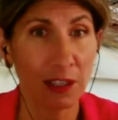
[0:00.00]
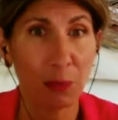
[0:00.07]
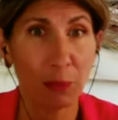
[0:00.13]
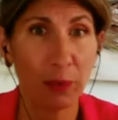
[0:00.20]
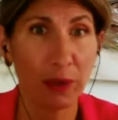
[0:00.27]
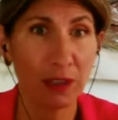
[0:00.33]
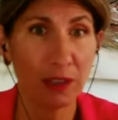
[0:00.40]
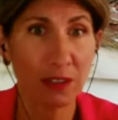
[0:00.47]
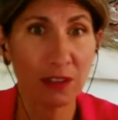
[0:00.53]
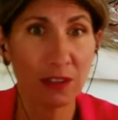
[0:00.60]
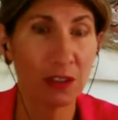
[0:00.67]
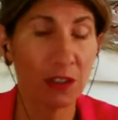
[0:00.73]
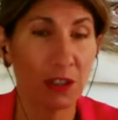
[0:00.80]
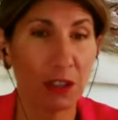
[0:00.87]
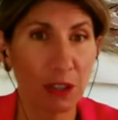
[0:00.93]
bills
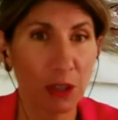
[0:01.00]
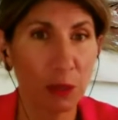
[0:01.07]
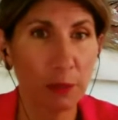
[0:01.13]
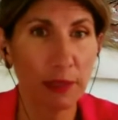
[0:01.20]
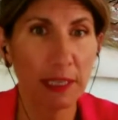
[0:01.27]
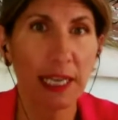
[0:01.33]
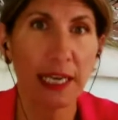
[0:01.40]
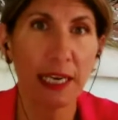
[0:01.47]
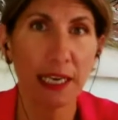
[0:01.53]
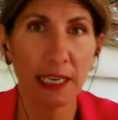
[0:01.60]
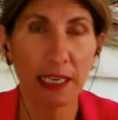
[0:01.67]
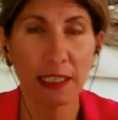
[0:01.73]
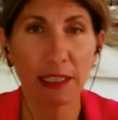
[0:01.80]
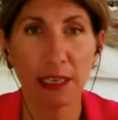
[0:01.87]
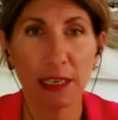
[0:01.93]
started
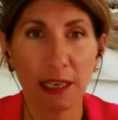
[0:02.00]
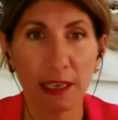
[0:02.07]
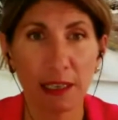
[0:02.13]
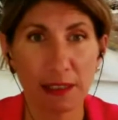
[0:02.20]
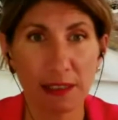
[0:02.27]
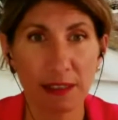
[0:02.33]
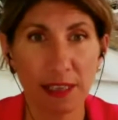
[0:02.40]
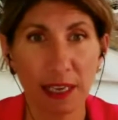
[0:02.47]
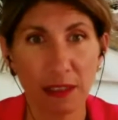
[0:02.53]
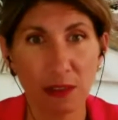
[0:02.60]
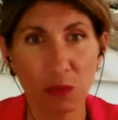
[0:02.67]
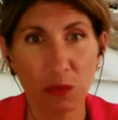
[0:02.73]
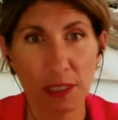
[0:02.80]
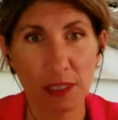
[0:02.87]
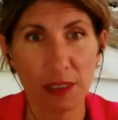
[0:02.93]
accumulating, and his debt
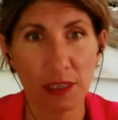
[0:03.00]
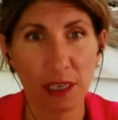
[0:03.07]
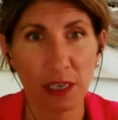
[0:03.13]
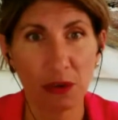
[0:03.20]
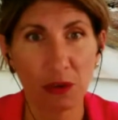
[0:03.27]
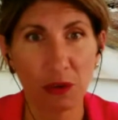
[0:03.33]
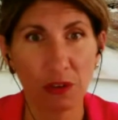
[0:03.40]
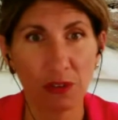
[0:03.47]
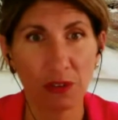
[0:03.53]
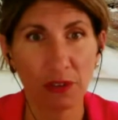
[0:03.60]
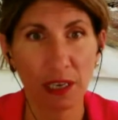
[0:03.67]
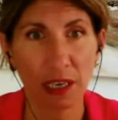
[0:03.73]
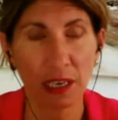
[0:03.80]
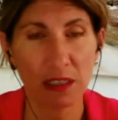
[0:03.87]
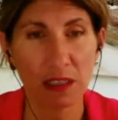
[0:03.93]
was
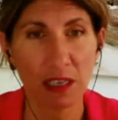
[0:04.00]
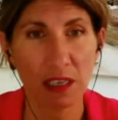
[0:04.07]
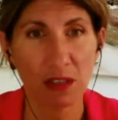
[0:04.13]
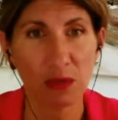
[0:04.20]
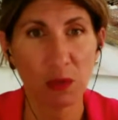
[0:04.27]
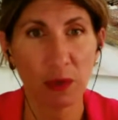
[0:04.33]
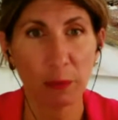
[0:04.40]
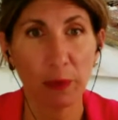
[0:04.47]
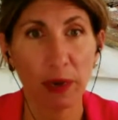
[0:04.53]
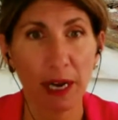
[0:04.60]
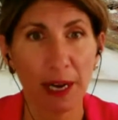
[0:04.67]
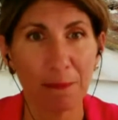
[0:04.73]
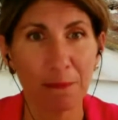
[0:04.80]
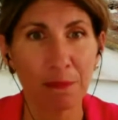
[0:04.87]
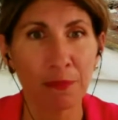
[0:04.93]
increasing as days went
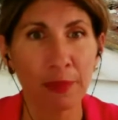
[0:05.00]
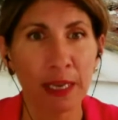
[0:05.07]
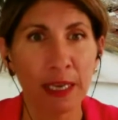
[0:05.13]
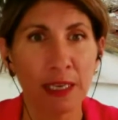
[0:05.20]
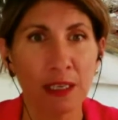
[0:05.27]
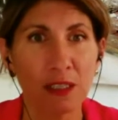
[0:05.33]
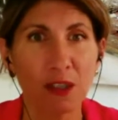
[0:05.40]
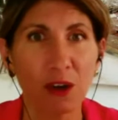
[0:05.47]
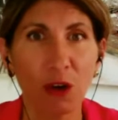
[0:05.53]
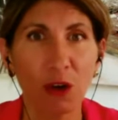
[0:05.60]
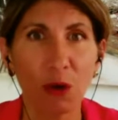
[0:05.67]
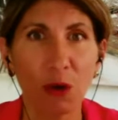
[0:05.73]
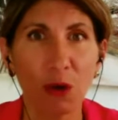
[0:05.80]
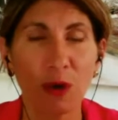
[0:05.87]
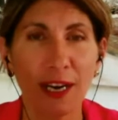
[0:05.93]
by.
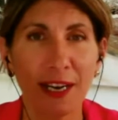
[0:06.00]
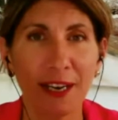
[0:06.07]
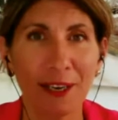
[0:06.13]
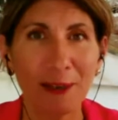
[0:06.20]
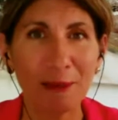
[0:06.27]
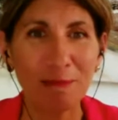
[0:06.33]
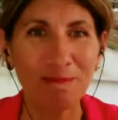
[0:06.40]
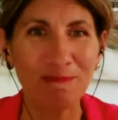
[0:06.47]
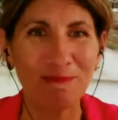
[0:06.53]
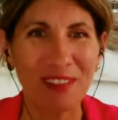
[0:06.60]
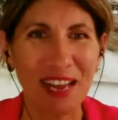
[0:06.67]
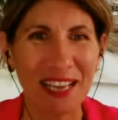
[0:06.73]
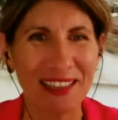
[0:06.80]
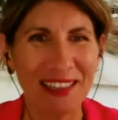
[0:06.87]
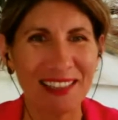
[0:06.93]
So
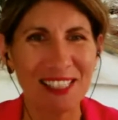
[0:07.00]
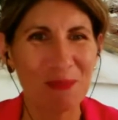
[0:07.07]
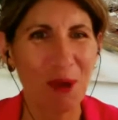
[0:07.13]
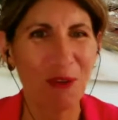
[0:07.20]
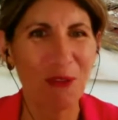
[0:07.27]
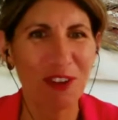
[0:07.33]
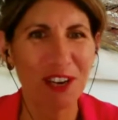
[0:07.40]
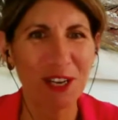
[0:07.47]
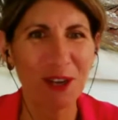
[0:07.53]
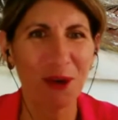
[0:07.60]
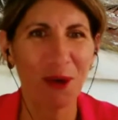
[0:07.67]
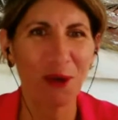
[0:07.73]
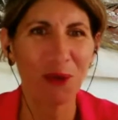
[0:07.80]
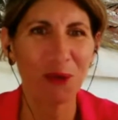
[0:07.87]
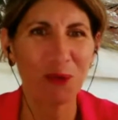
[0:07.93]
that small
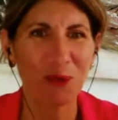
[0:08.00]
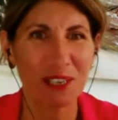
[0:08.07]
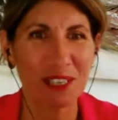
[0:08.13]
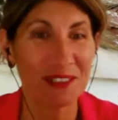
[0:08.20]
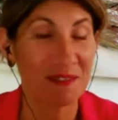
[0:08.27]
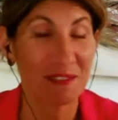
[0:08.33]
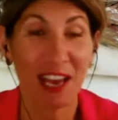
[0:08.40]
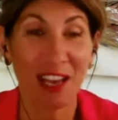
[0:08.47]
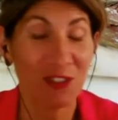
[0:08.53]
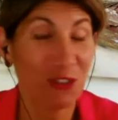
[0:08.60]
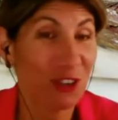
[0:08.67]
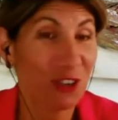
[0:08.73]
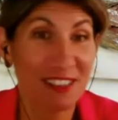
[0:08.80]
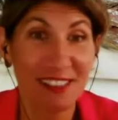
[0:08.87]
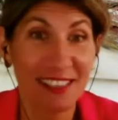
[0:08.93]
video was, as
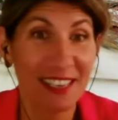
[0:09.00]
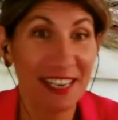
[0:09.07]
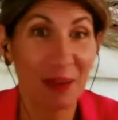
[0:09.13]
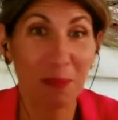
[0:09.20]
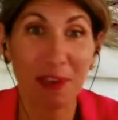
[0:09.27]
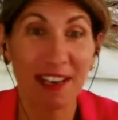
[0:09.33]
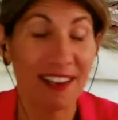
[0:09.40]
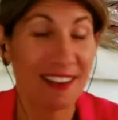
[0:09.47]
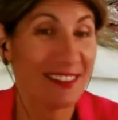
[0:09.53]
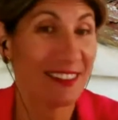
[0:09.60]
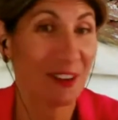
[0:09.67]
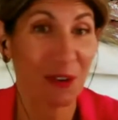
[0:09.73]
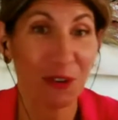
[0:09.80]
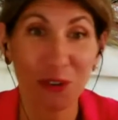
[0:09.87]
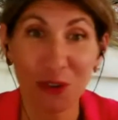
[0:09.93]
you can see, I mean,
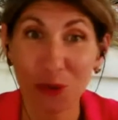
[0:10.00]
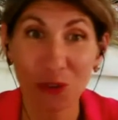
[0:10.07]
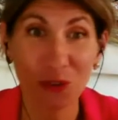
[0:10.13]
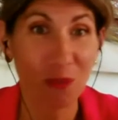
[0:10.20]
there's no